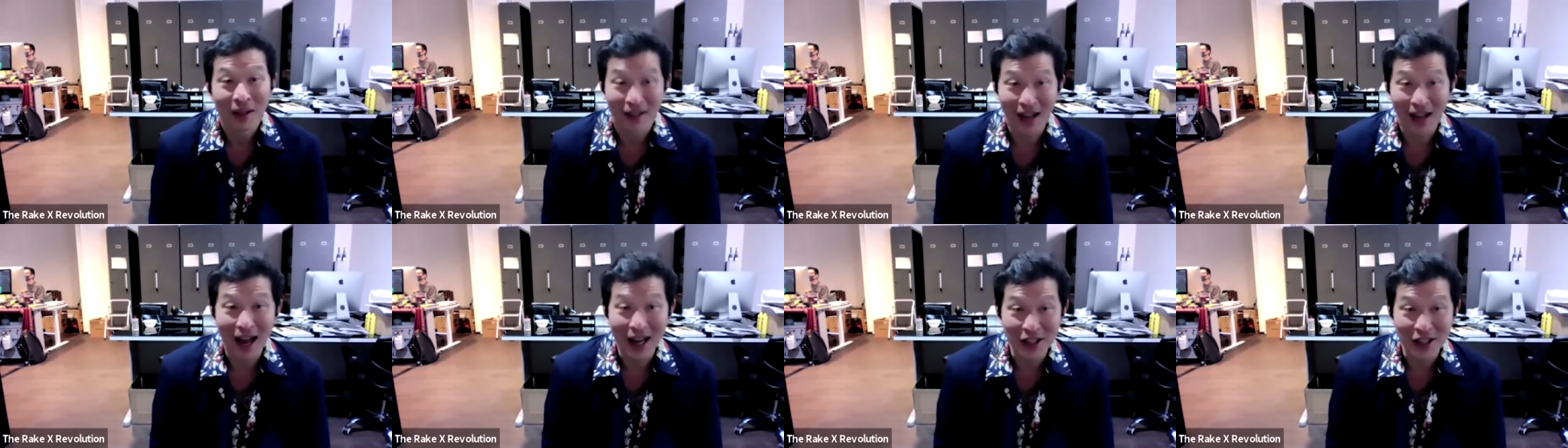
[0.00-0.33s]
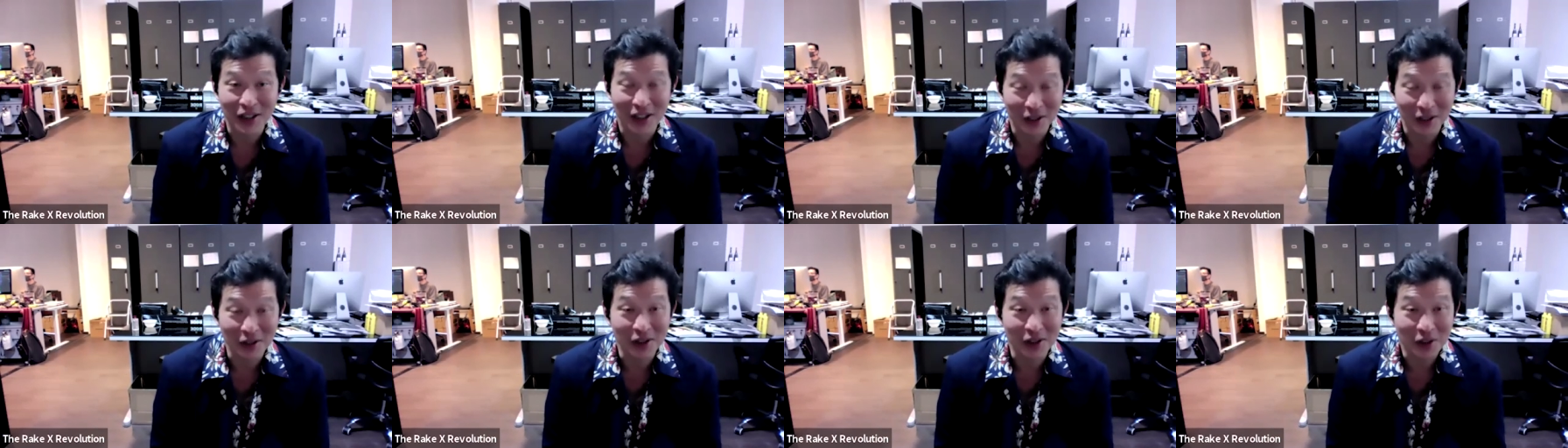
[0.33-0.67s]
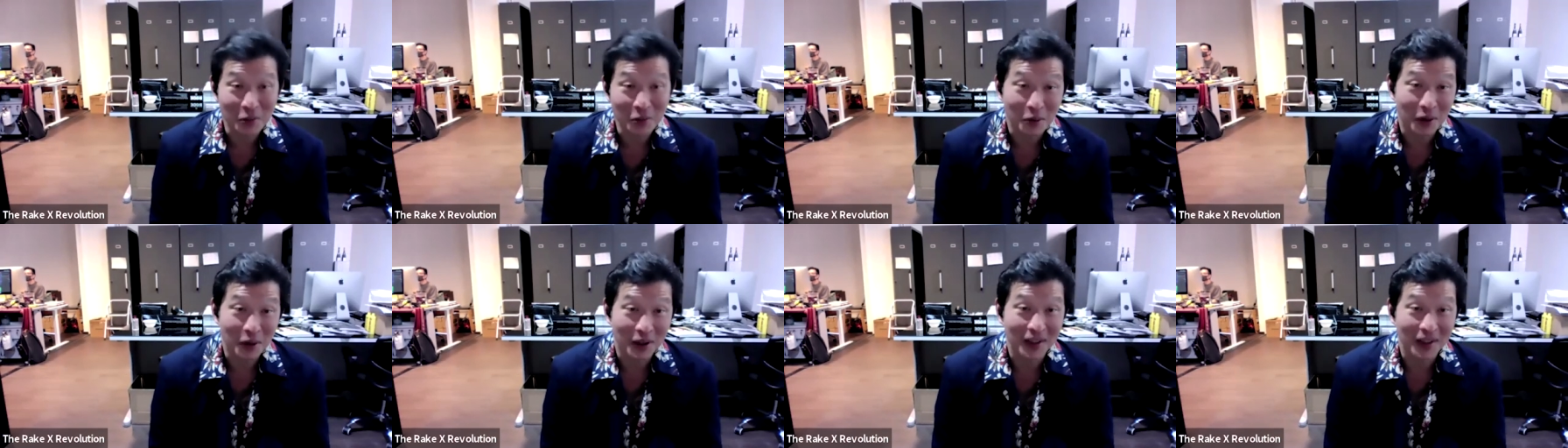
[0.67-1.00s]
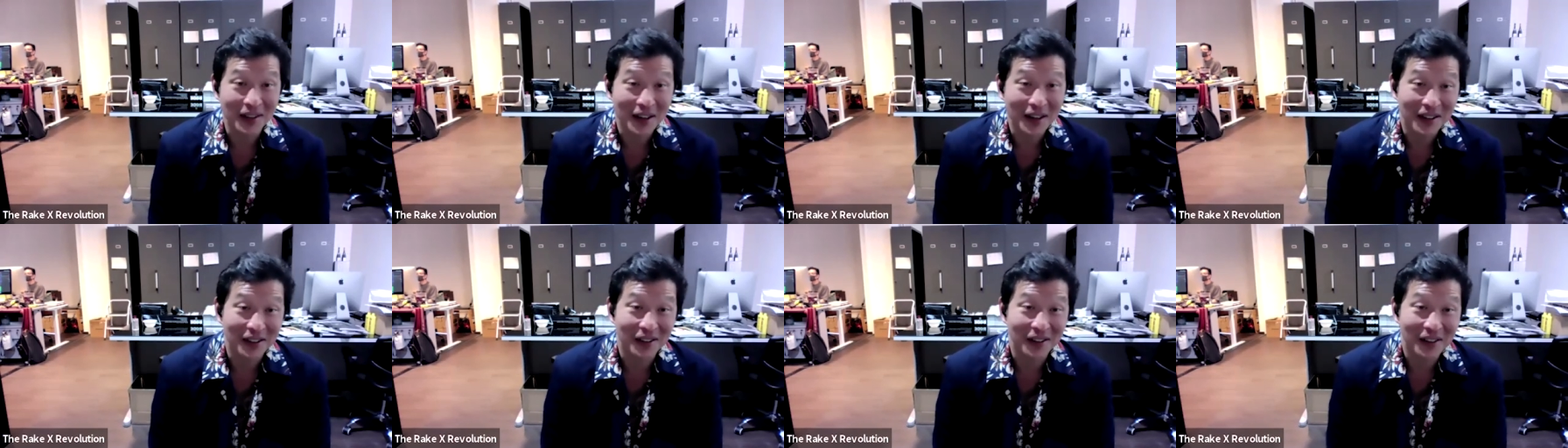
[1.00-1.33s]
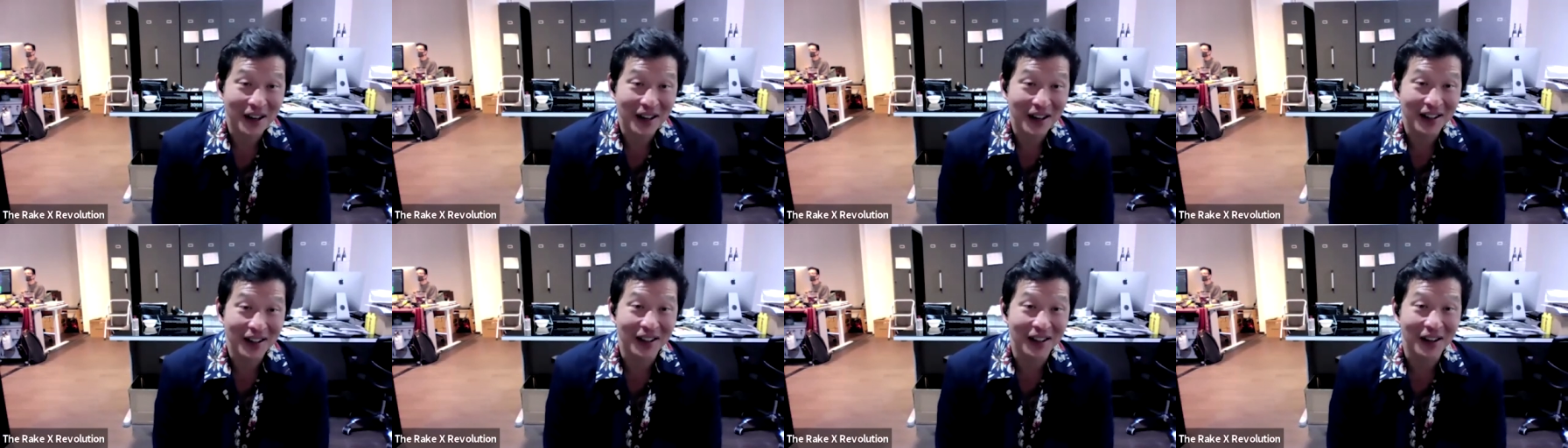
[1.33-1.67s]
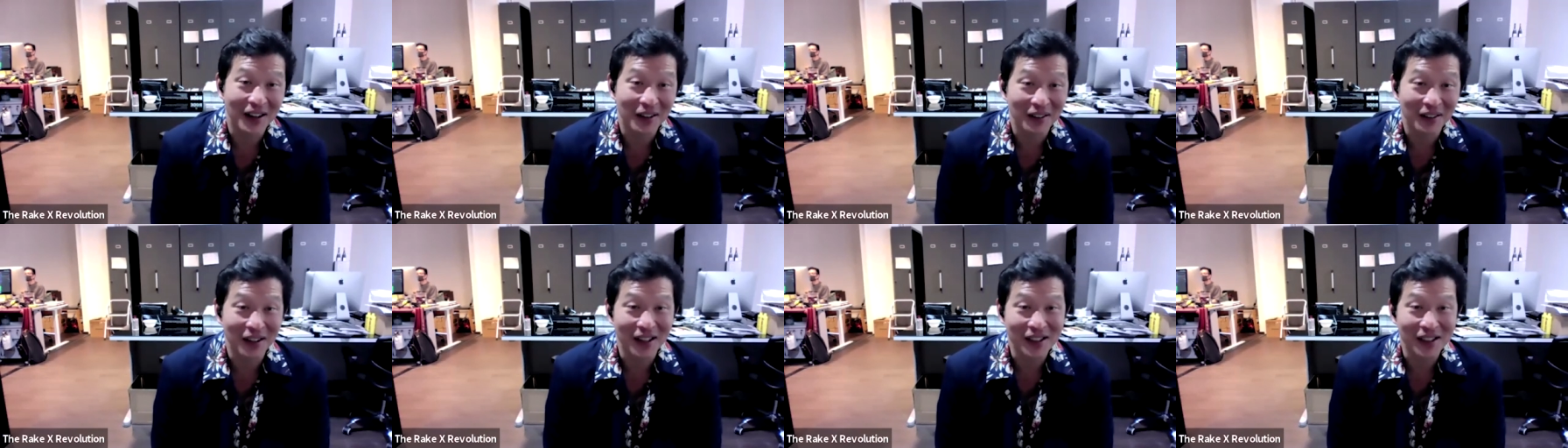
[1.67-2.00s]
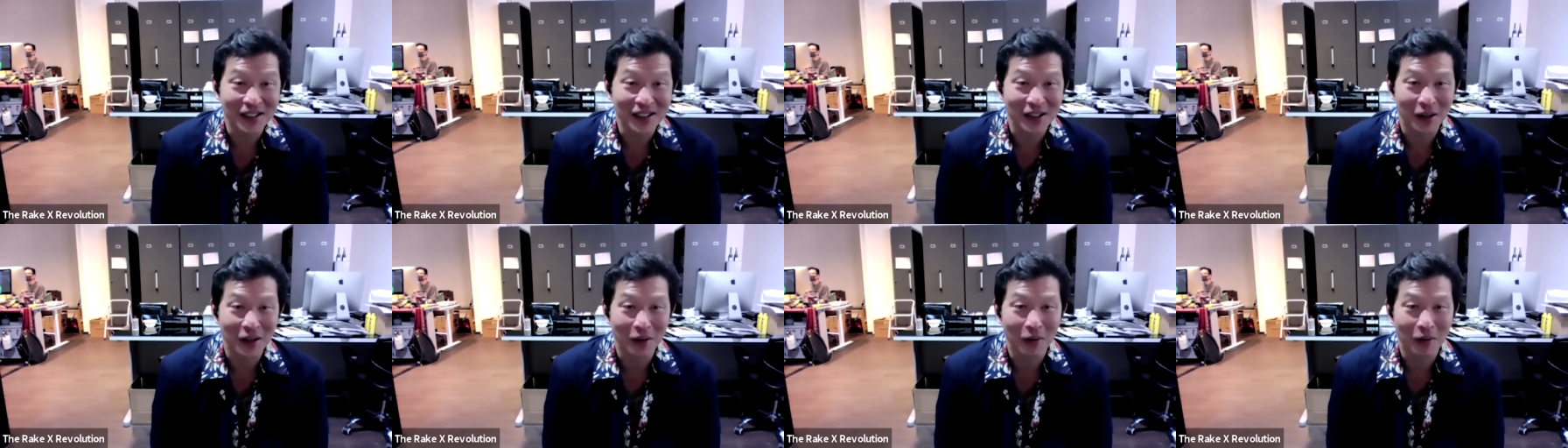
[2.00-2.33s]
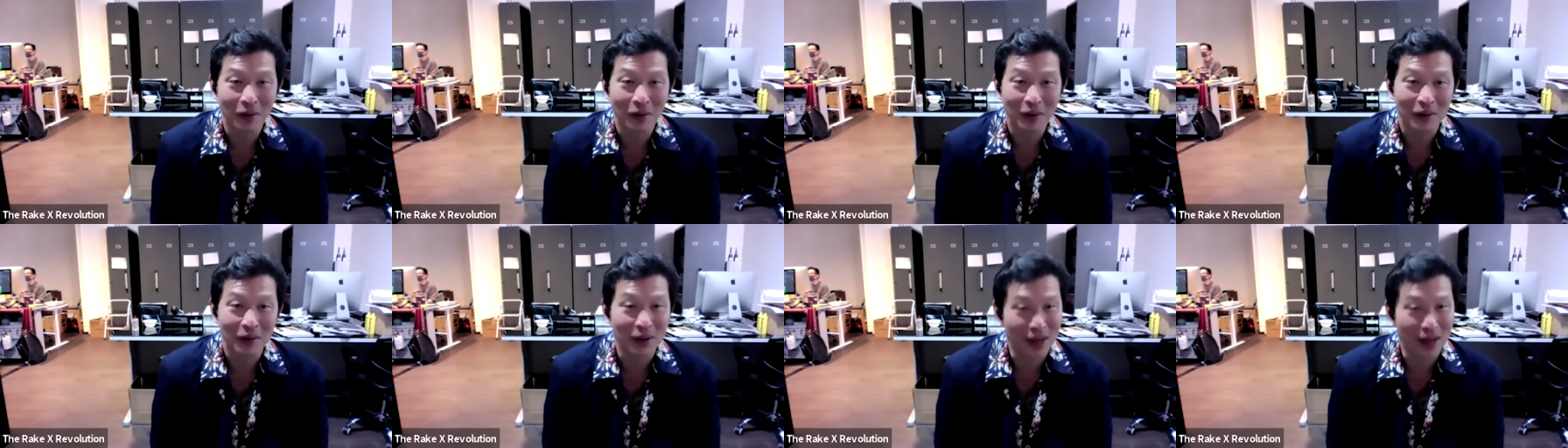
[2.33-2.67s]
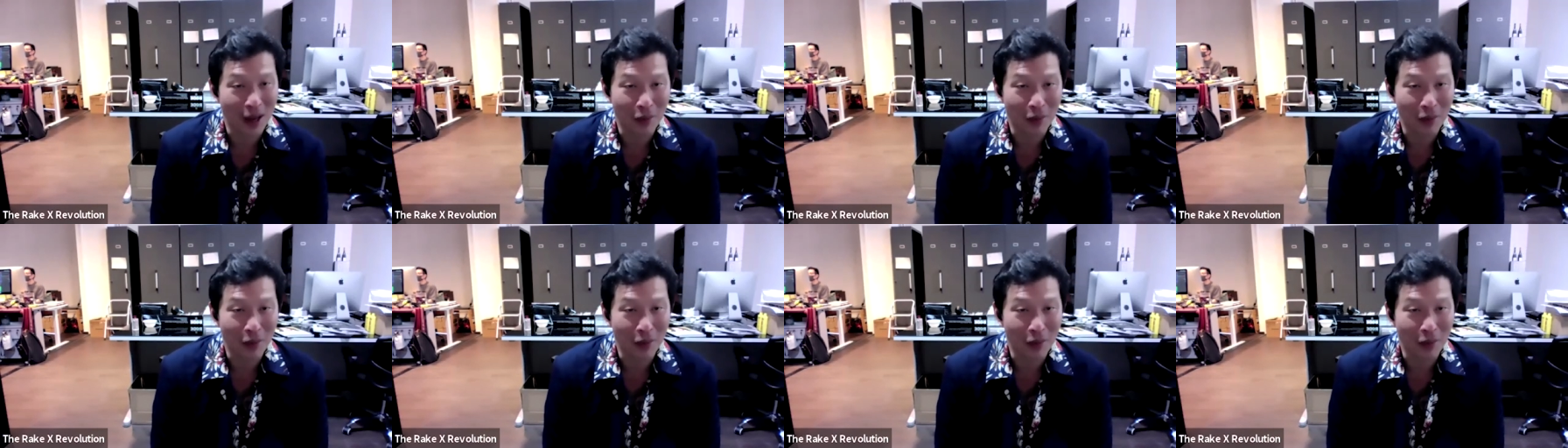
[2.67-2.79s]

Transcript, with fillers: guys that used to work in leather, right? You know, like so hmm.